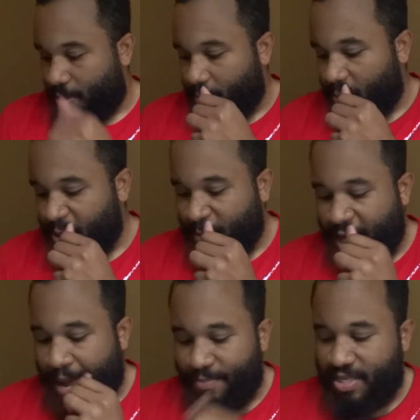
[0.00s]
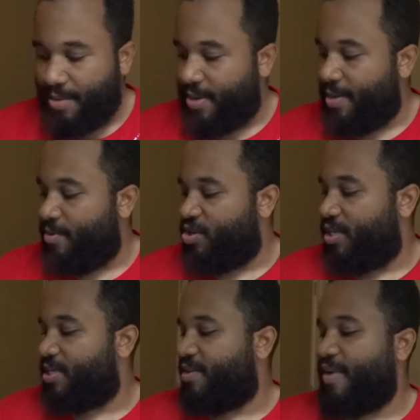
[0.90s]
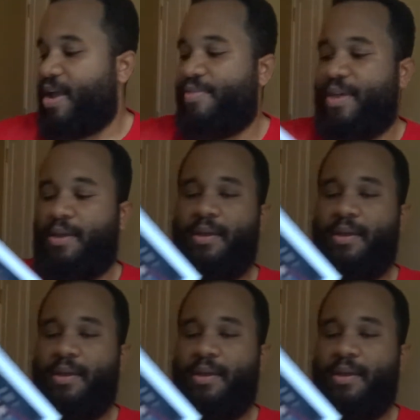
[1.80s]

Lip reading: Some concept images of how the